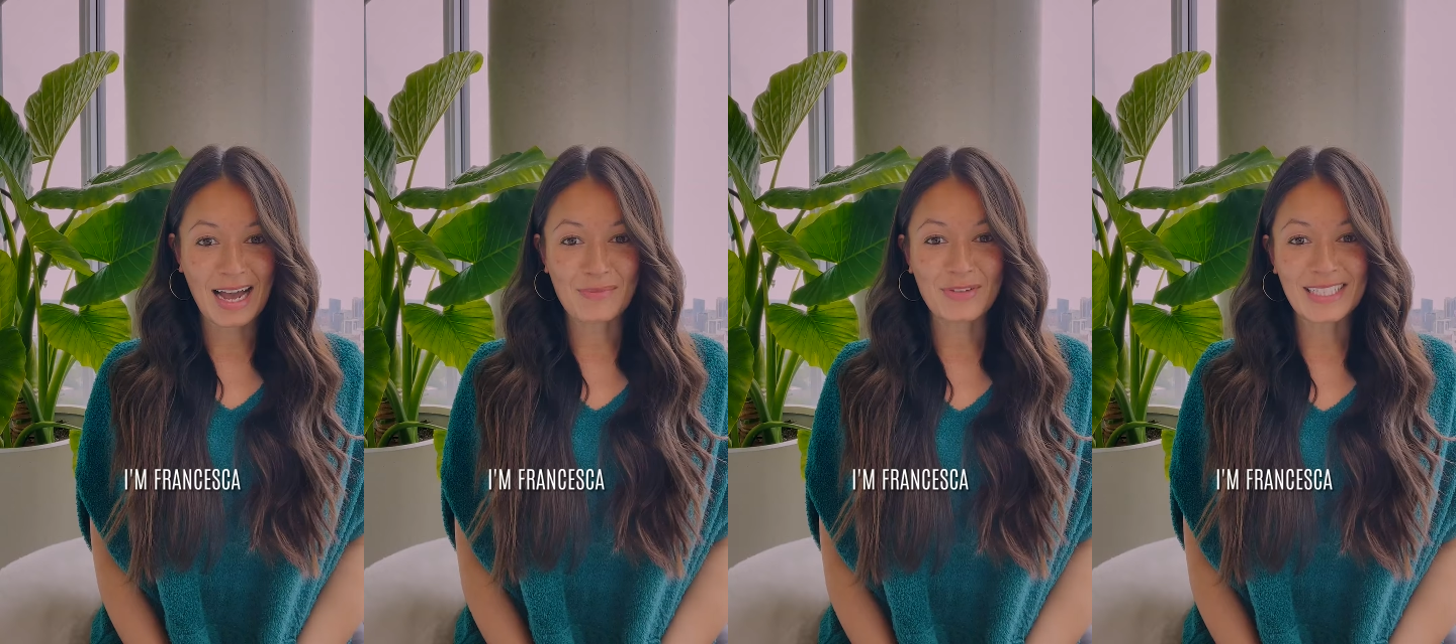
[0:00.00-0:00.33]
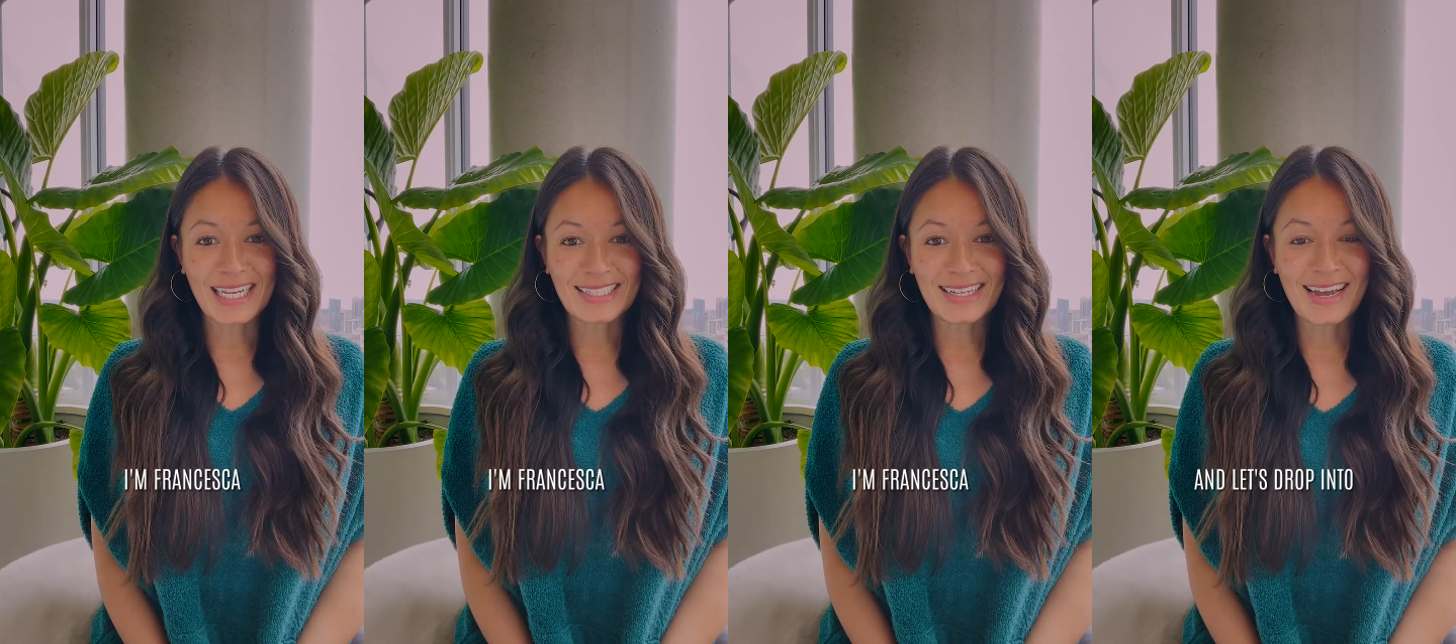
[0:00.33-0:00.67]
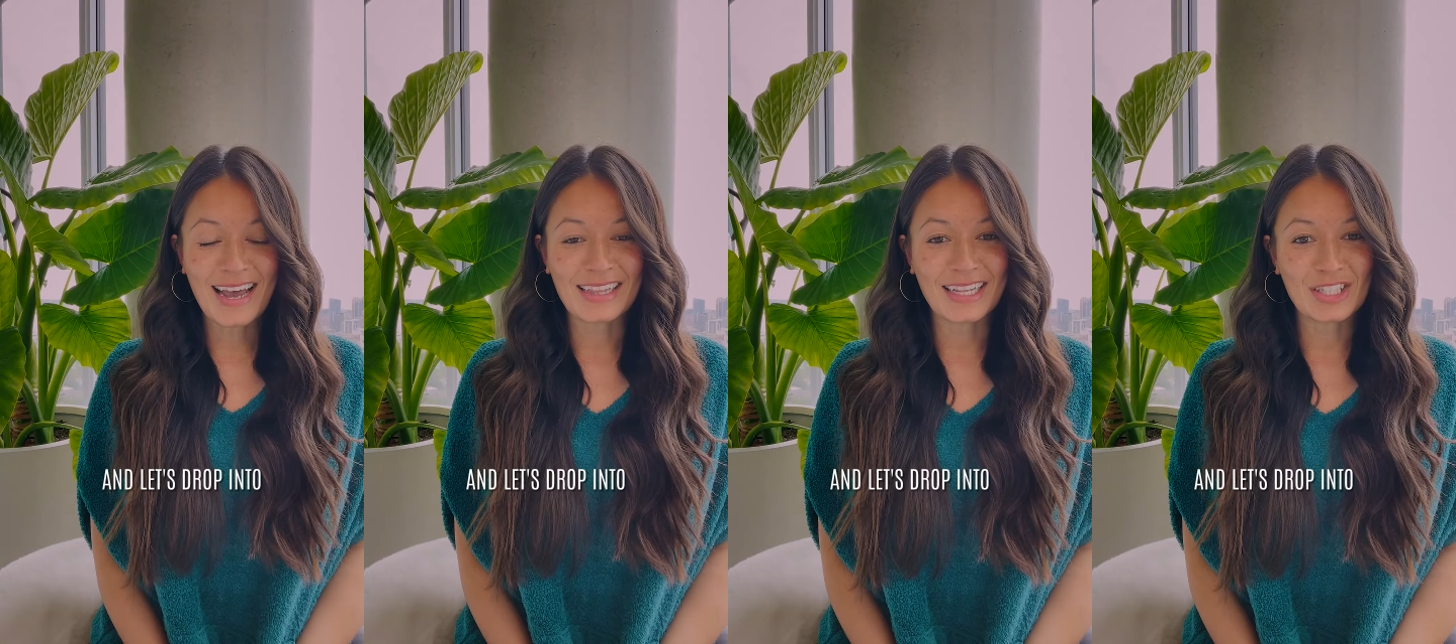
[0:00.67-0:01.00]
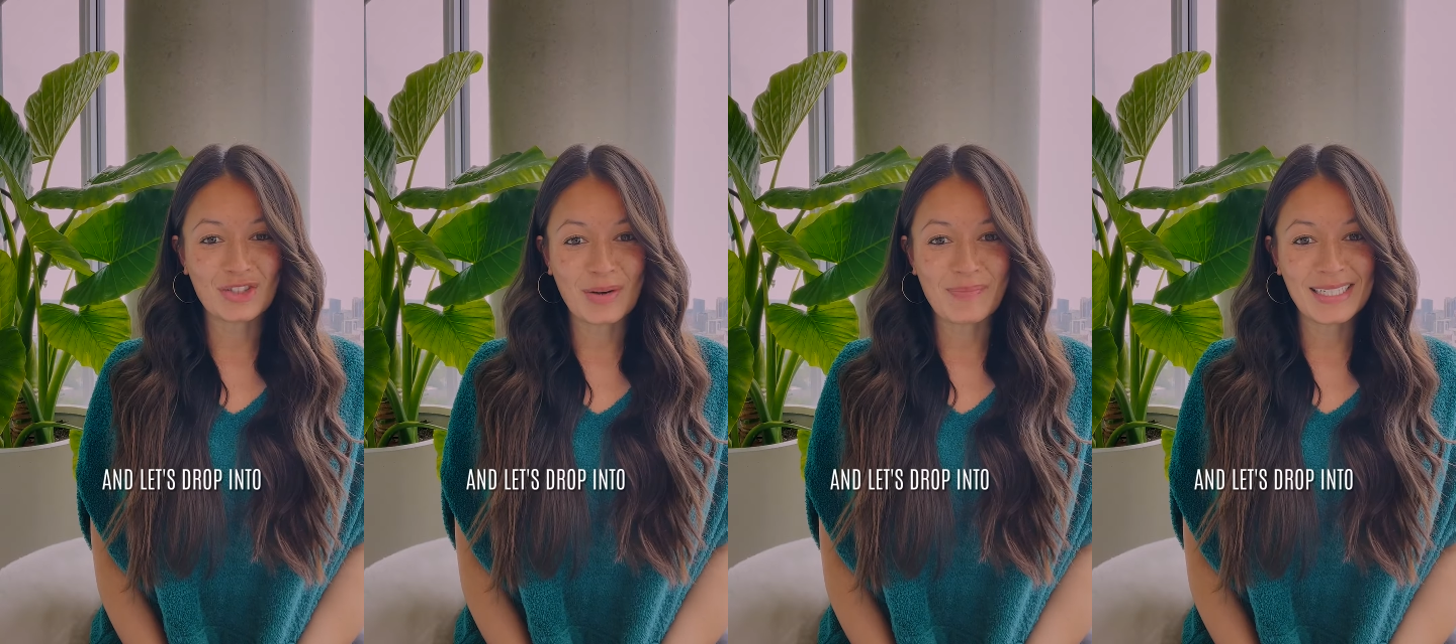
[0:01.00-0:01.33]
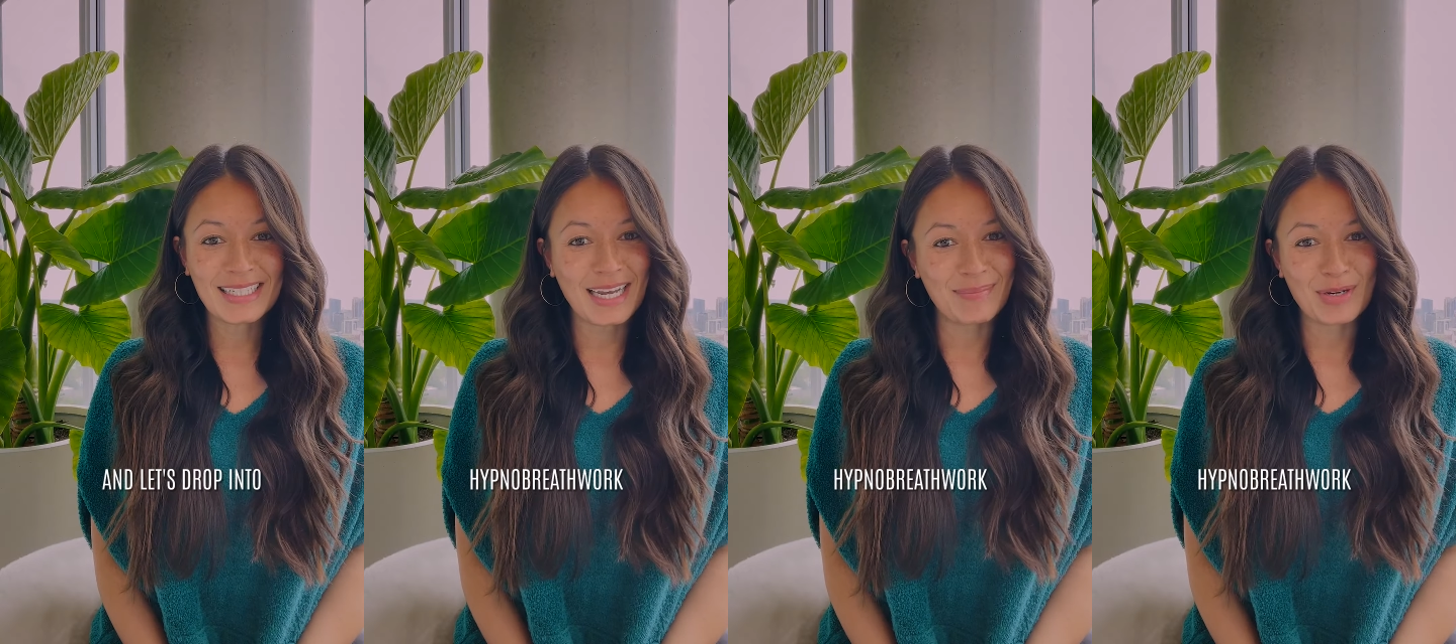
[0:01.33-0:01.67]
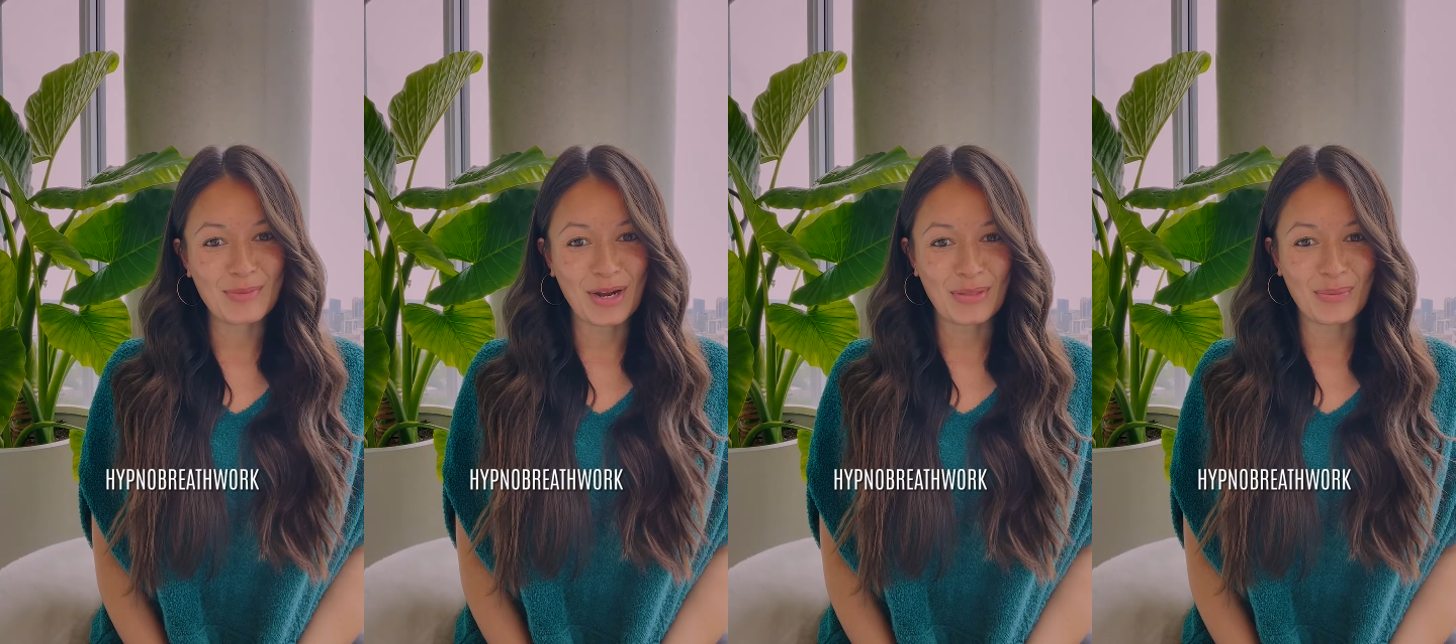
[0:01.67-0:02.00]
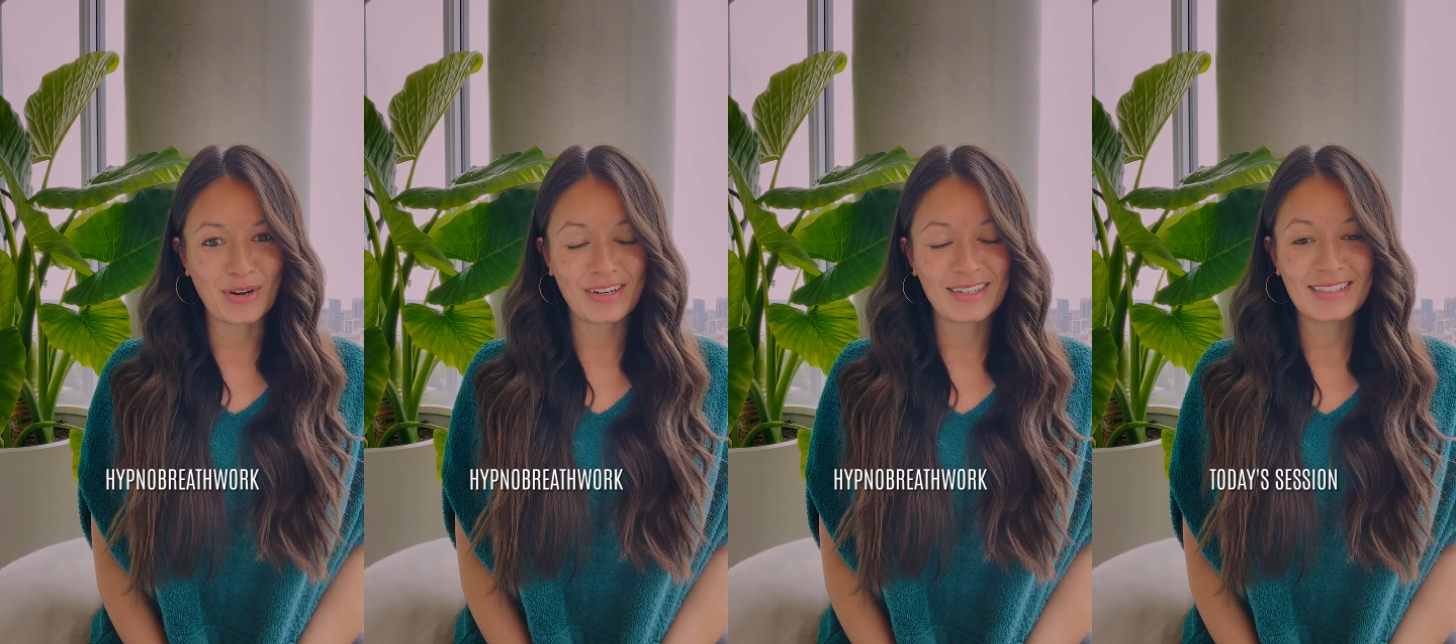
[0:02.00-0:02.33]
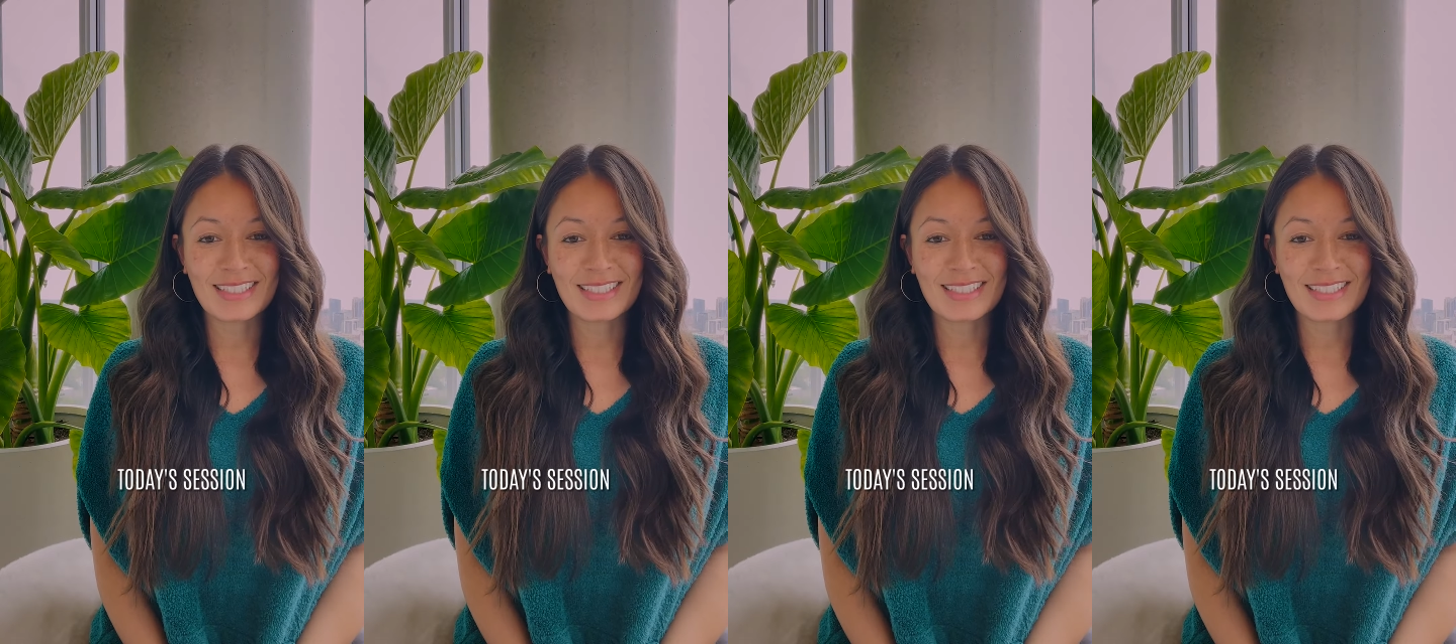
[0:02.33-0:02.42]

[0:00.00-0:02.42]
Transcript: I'm Francesca, and let's drop into Hypno Breathwork.